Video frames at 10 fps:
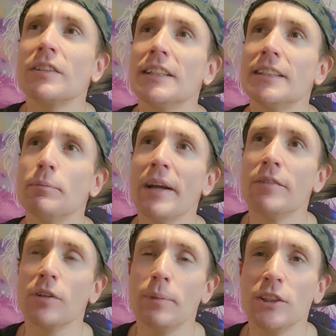they said my
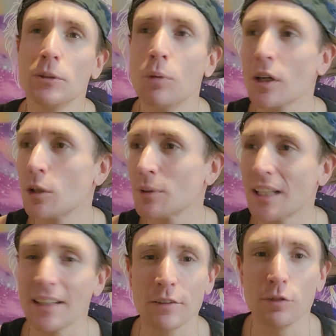inflammation marker was at
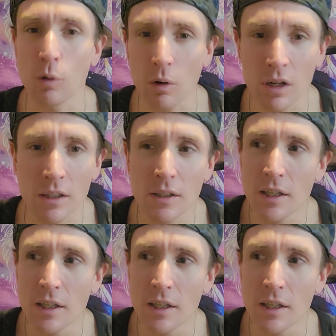like 4,